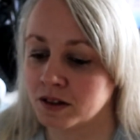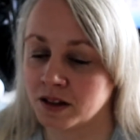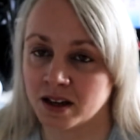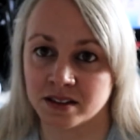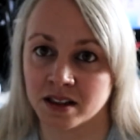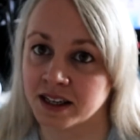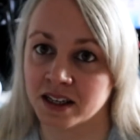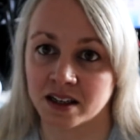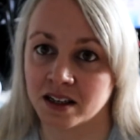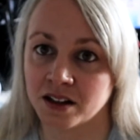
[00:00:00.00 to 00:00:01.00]
there's a
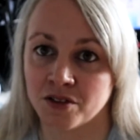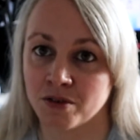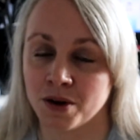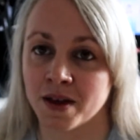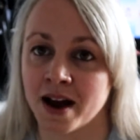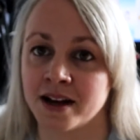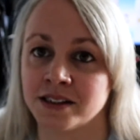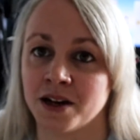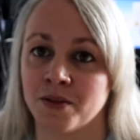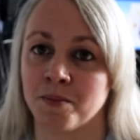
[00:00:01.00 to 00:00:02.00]
link through there
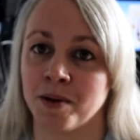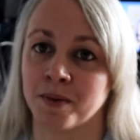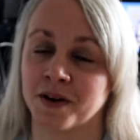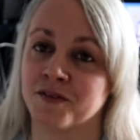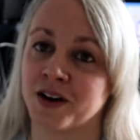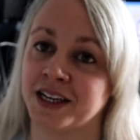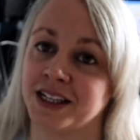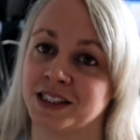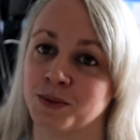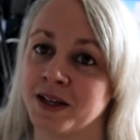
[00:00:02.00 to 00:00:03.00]
so that people can find
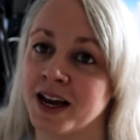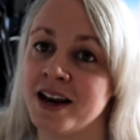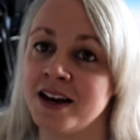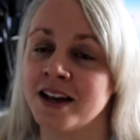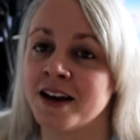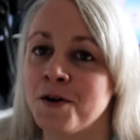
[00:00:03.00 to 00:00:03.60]
it this weekend.